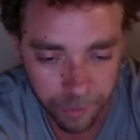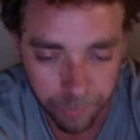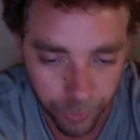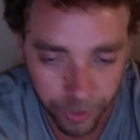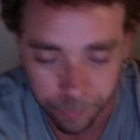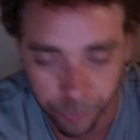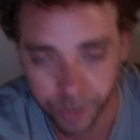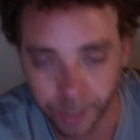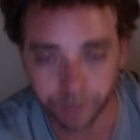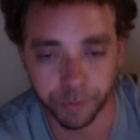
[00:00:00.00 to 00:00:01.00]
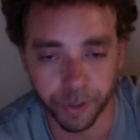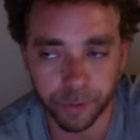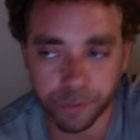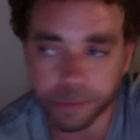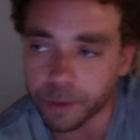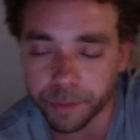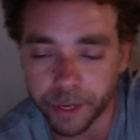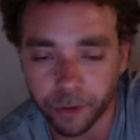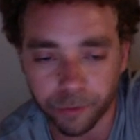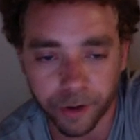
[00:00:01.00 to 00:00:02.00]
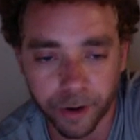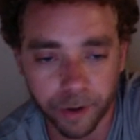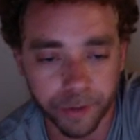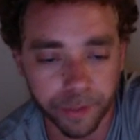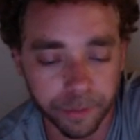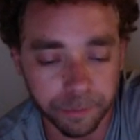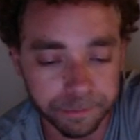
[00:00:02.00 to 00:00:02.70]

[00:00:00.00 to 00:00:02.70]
Pui. Pui will complain over everything.